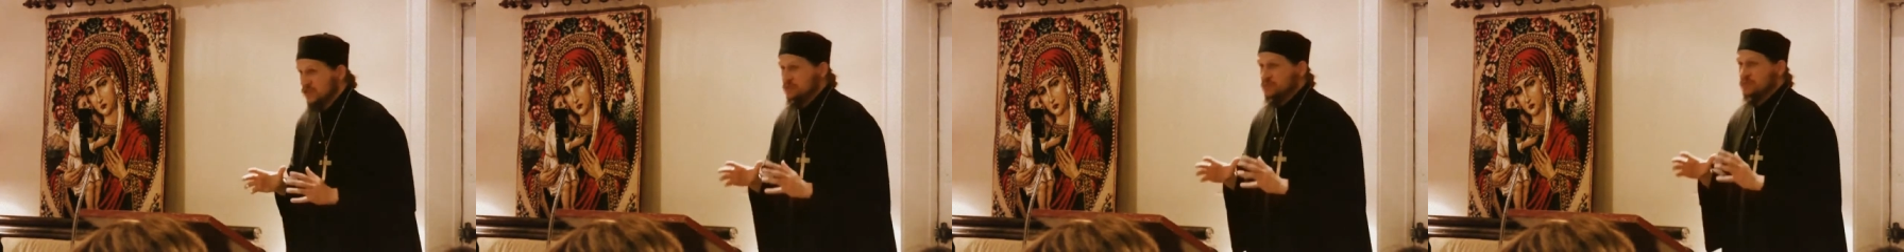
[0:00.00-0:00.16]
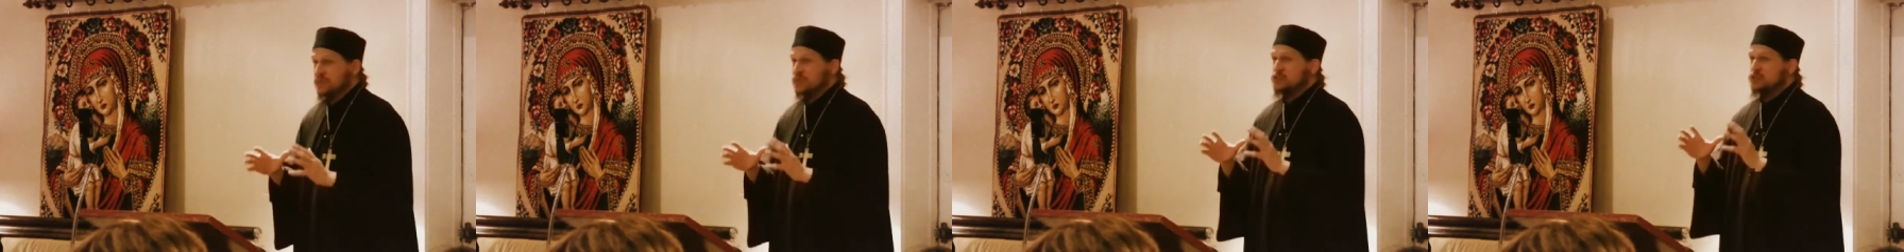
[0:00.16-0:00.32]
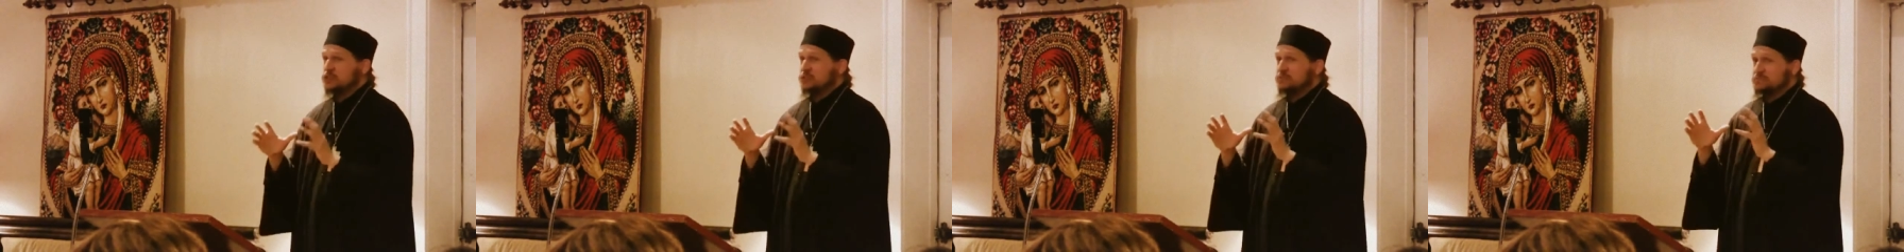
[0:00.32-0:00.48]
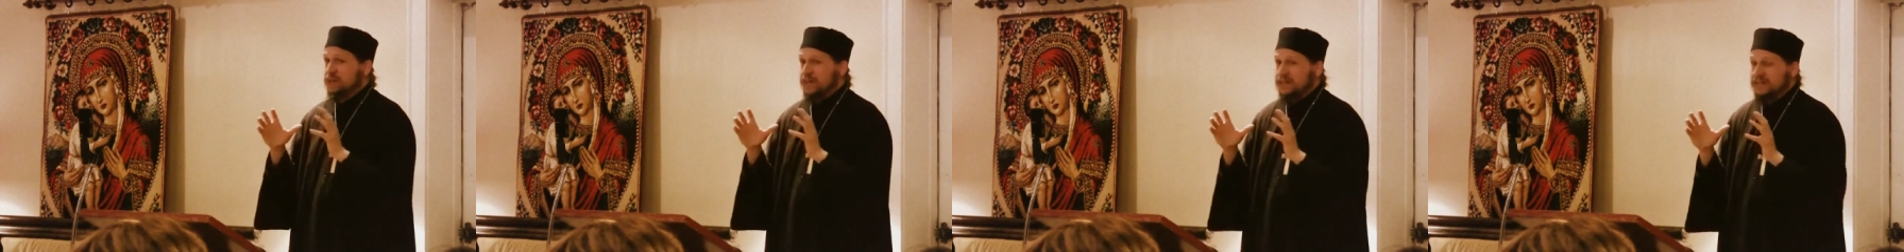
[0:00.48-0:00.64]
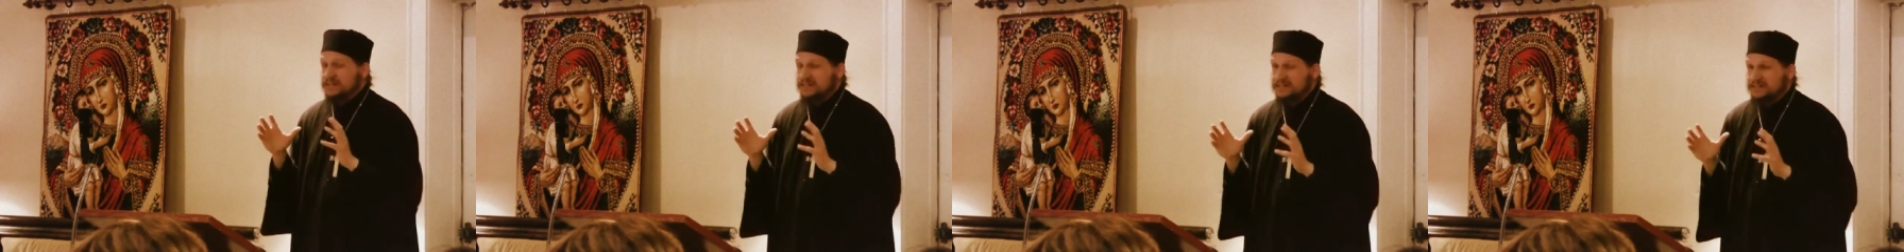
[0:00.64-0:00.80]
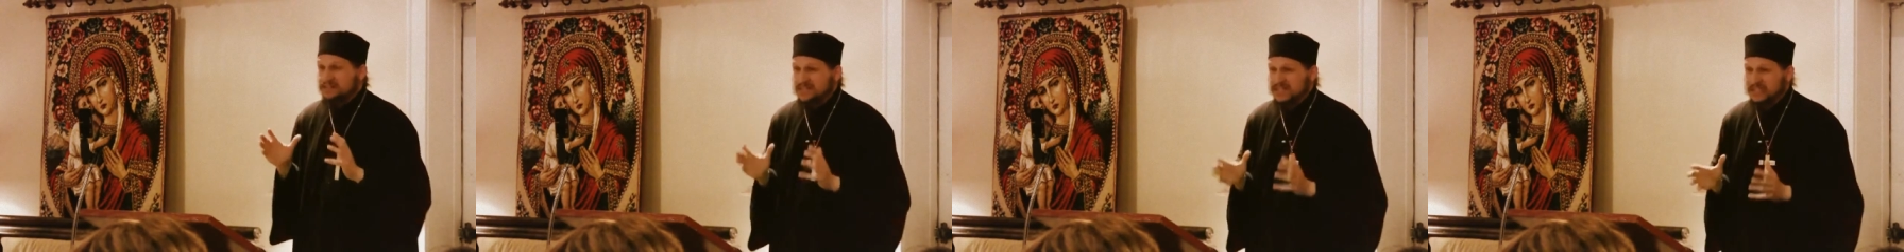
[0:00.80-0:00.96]
should be a
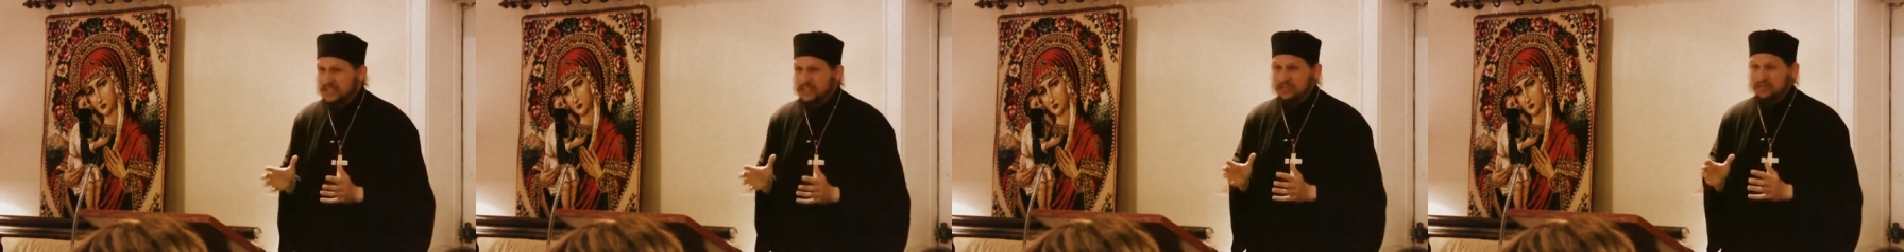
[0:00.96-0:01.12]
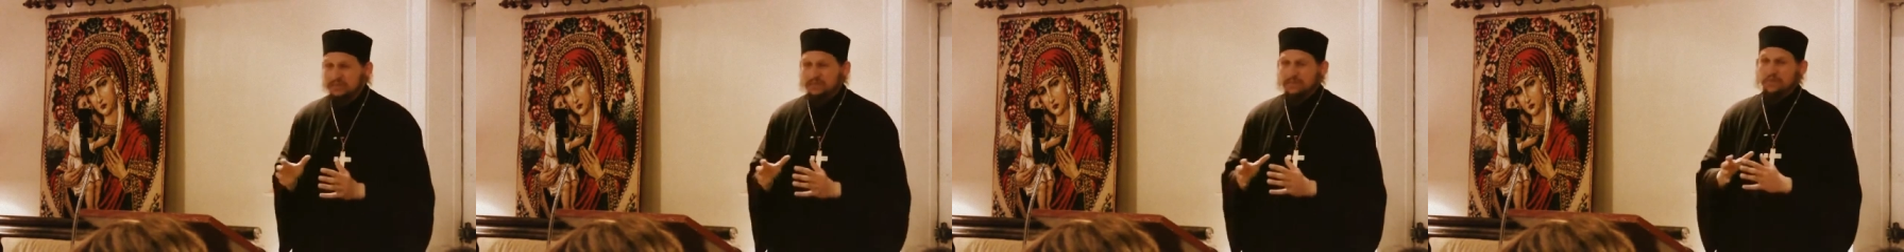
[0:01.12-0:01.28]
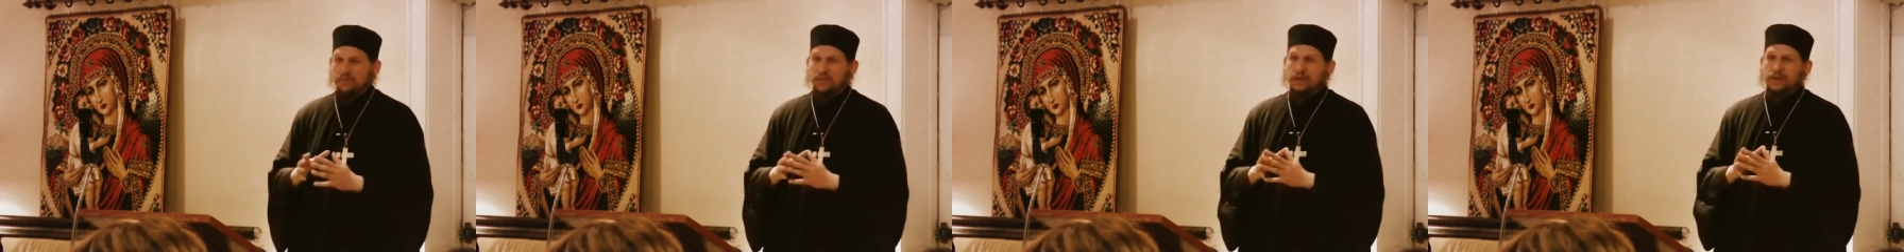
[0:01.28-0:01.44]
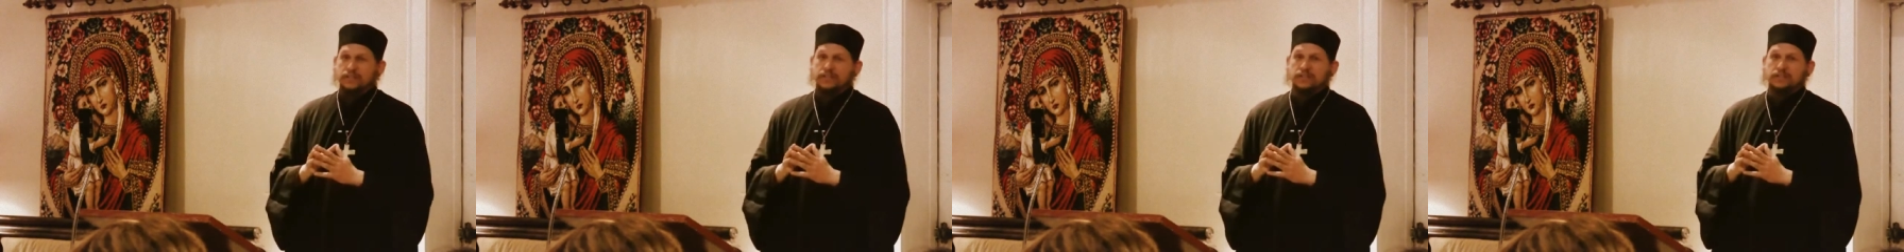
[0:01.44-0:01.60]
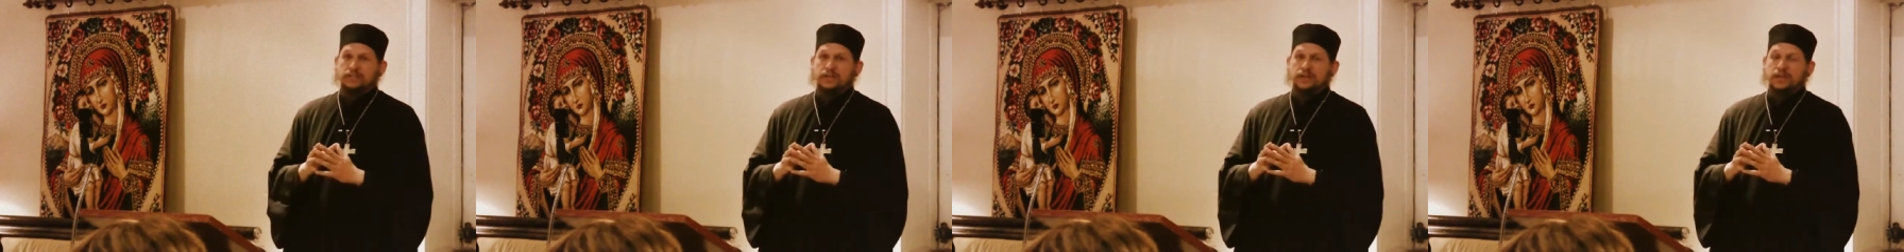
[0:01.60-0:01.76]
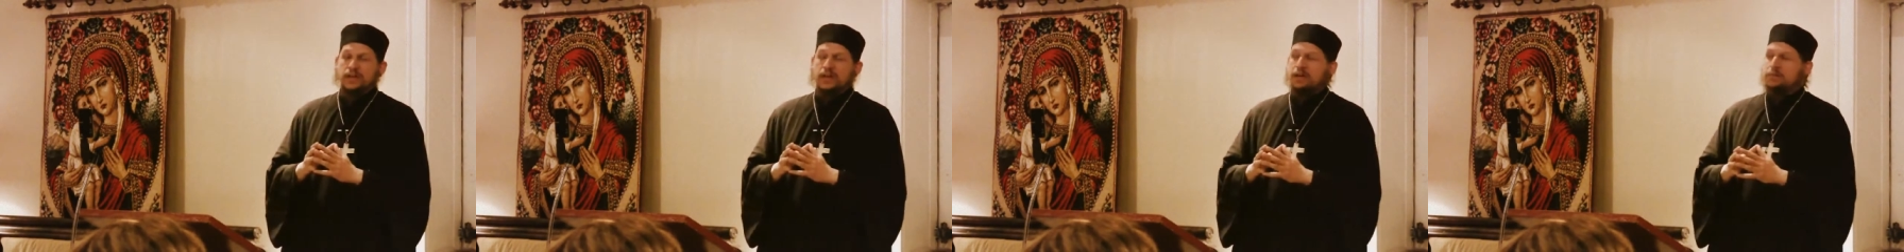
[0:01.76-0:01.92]
tremendous teaching for
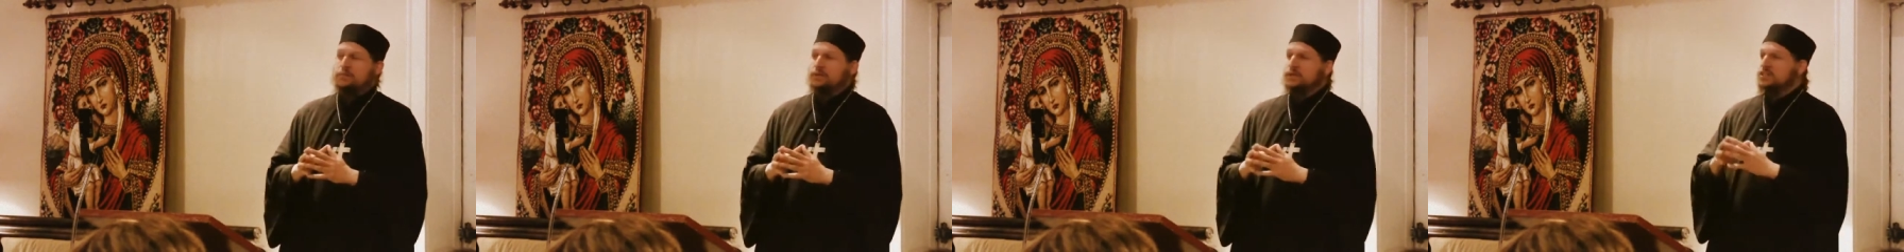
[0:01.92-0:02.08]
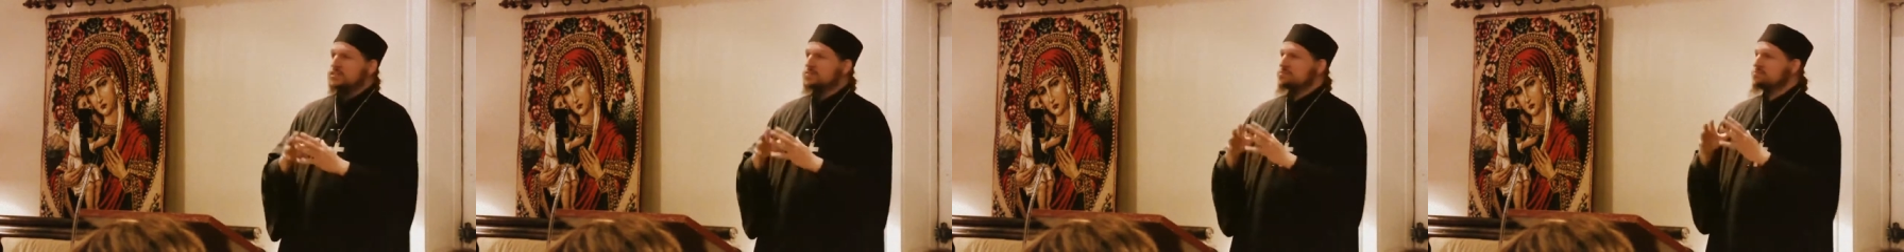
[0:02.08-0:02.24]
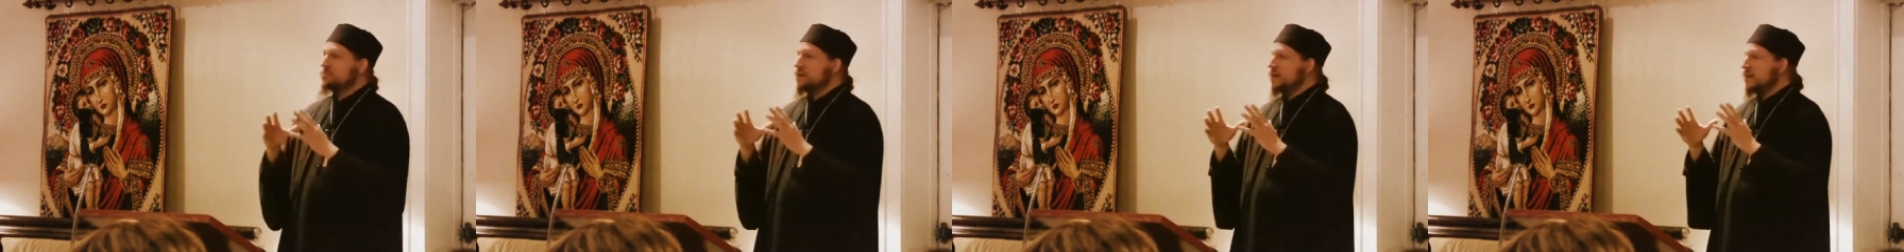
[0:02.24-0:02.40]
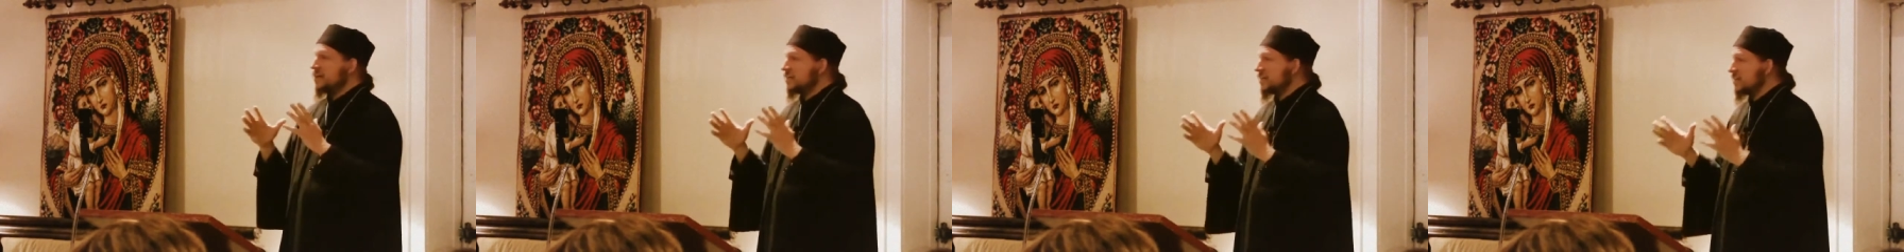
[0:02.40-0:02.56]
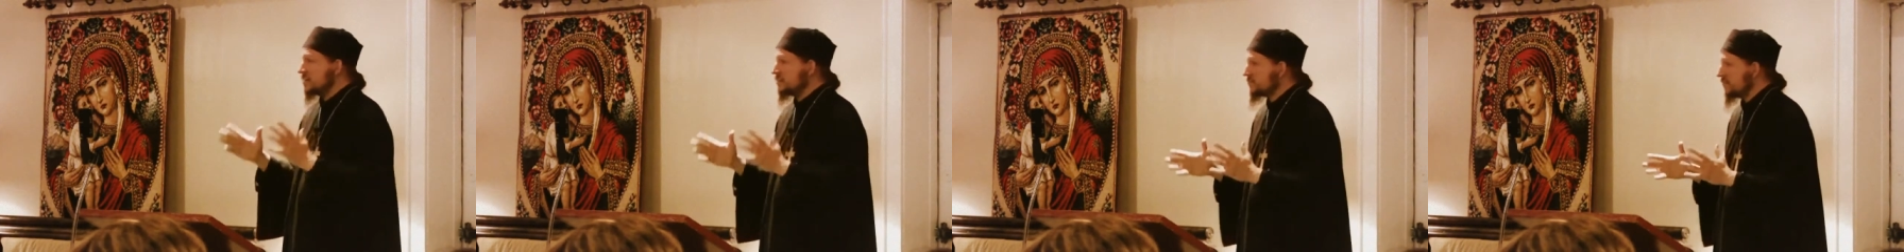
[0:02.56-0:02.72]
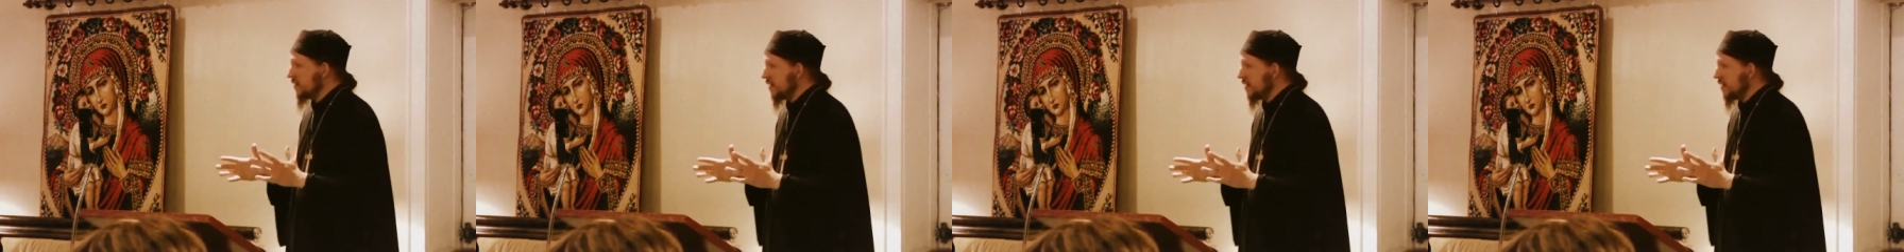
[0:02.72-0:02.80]
us. Because many of